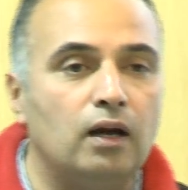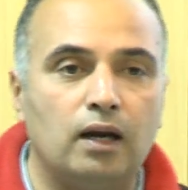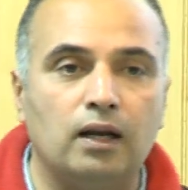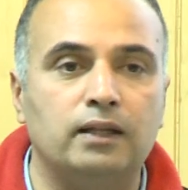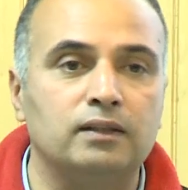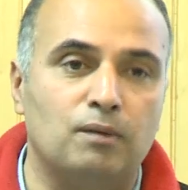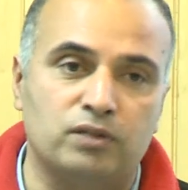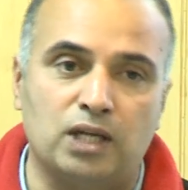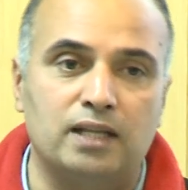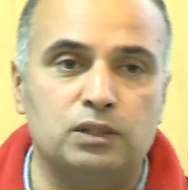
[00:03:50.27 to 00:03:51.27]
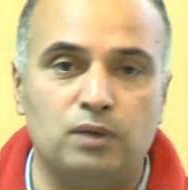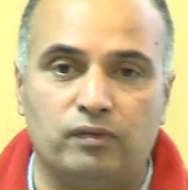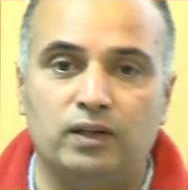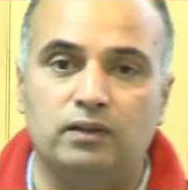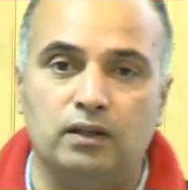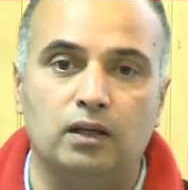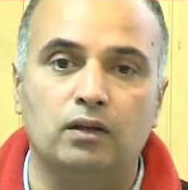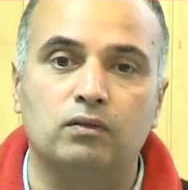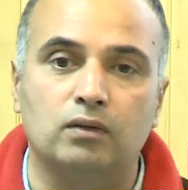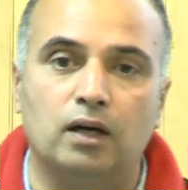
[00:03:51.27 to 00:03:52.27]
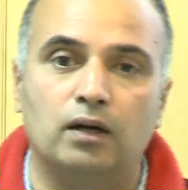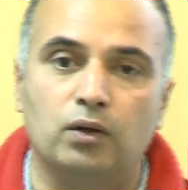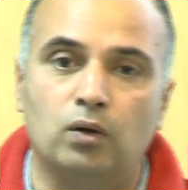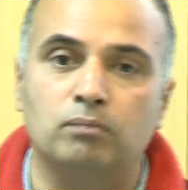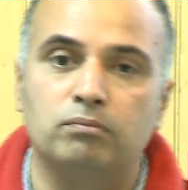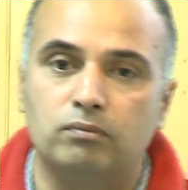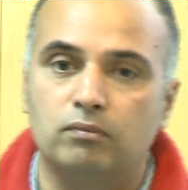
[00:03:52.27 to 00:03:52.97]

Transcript: and I think some of the challenges we are facing is uh, you know